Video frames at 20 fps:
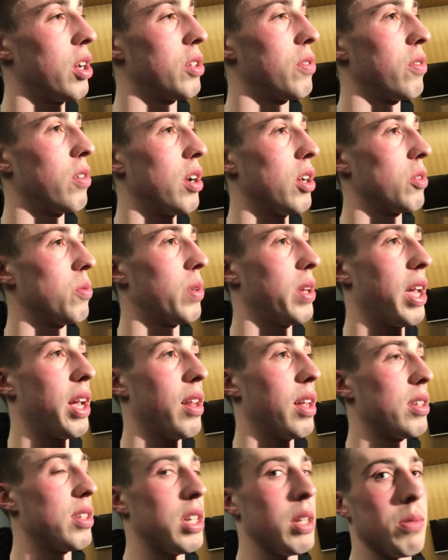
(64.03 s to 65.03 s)
stretch for us. We
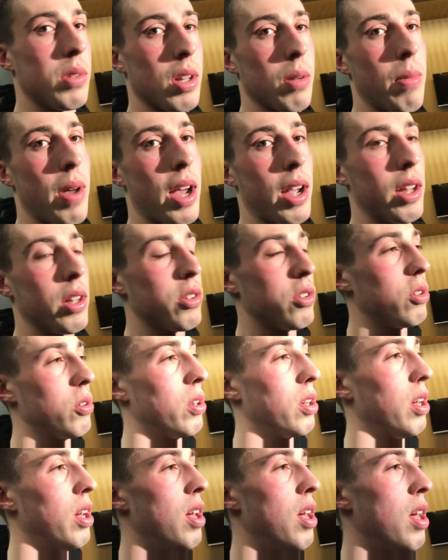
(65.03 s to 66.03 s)
can't let teams get back
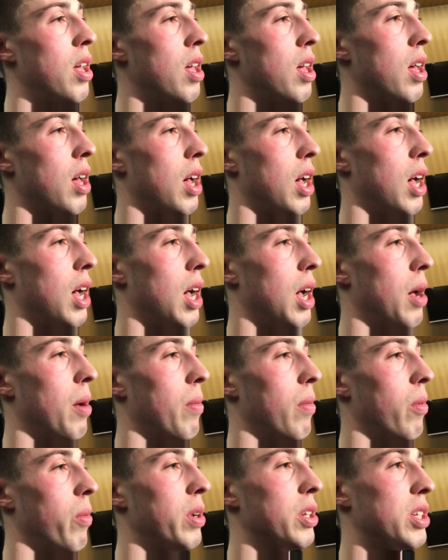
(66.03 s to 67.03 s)
into it.
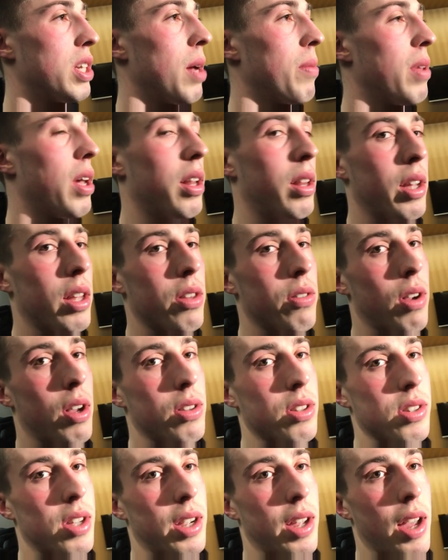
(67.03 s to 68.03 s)
And we just kept that lead
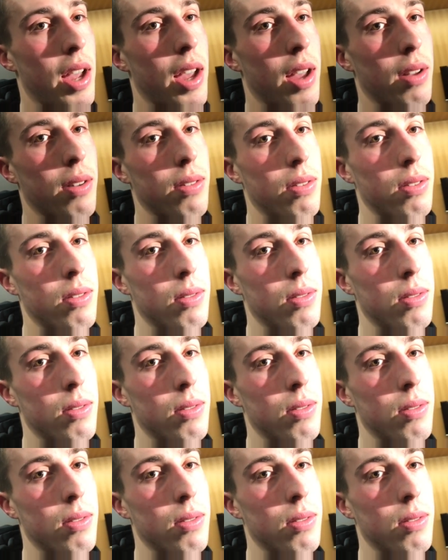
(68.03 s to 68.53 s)
throughout the second half.